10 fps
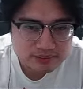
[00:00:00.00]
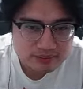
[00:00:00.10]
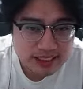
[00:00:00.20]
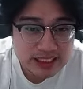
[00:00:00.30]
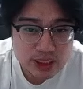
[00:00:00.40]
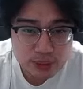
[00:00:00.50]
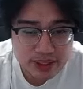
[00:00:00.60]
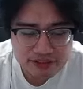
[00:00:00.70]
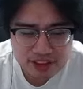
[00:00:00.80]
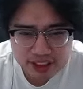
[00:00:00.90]
Decent
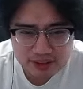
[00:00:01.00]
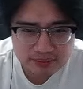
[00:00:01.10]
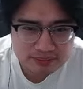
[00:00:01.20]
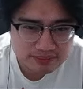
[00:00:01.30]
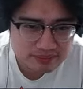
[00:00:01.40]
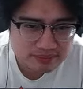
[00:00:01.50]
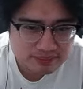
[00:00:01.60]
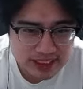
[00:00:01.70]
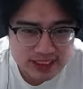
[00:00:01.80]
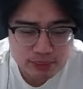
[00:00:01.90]
wave clear.
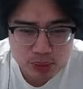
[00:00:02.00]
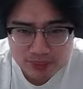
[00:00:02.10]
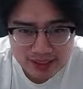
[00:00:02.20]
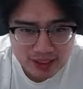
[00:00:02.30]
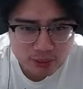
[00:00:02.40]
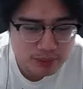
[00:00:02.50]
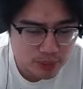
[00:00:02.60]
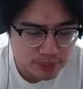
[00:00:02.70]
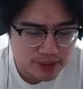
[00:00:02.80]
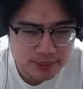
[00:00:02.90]
Decent mobility with
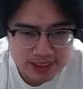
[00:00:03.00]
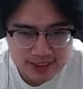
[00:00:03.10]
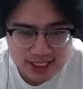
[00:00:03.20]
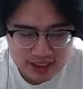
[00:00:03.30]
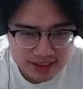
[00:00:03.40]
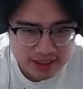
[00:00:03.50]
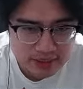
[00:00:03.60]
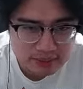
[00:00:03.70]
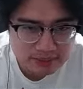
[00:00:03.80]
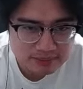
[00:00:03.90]
movement speed and second
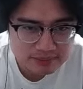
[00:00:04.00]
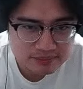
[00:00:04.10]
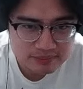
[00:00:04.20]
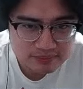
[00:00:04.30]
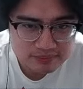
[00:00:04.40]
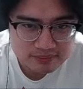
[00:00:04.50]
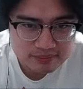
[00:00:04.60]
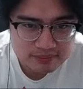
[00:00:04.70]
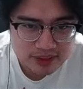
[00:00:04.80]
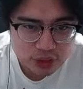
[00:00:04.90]
skill.
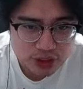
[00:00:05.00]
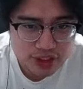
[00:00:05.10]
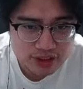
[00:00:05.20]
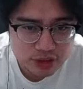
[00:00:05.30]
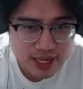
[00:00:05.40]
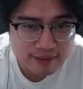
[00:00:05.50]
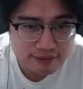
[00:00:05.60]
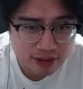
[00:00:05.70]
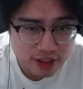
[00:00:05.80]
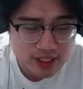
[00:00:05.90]
You
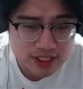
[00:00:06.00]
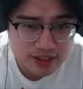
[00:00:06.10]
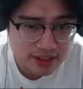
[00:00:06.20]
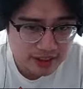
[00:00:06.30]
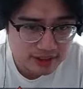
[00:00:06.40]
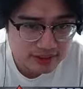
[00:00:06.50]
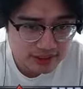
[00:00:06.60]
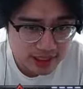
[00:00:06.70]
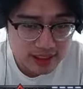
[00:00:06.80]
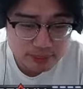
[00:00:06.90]
have earlier
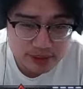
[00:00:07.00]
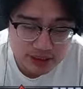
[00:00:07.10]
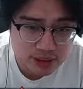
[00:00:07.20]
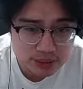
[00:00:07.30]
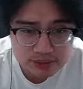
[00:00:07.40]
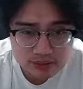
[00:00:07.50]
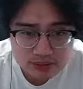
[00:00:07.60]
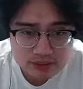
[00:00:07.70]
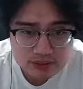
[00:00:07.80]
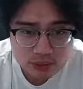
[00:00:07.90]
killing potential
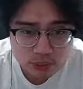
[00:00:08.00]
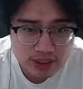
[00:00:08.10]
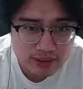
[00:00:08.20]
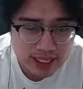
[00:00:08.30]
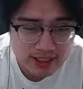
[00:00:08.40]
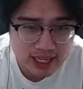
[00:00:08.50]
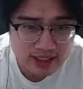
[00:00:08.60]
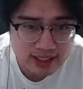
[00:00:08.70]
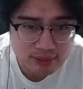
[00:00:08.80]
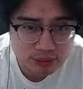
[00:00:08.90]
with
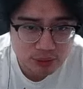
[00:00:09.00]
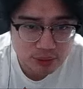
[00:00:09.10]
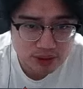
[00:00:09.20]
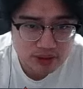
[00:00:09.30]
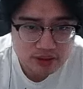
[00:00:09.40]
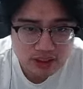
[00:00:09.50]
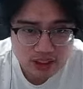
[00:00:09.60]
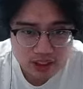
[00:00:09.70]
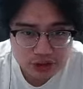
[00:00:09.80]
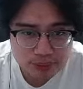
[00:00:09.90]
at level 4.
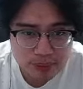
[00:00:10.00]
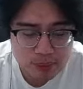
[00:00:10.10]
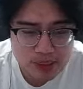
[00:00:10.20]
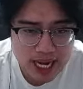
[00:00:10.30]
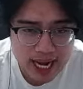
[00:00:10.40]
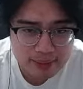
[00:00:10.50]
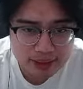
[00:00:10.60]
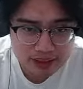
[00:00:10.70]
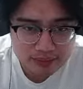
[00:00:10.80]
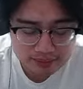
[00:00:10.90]
So probably a high B.